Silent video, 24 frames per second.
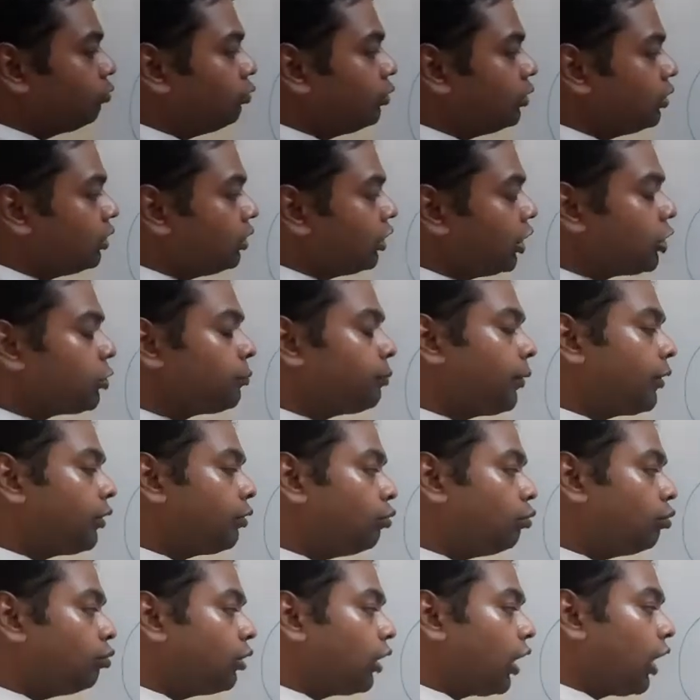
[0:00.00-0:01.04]
with respect
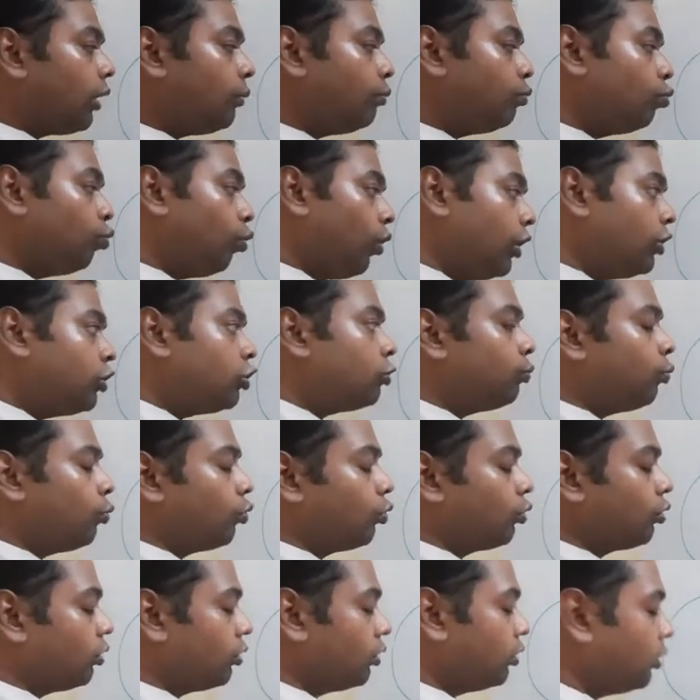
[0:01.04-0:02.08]
to time once more,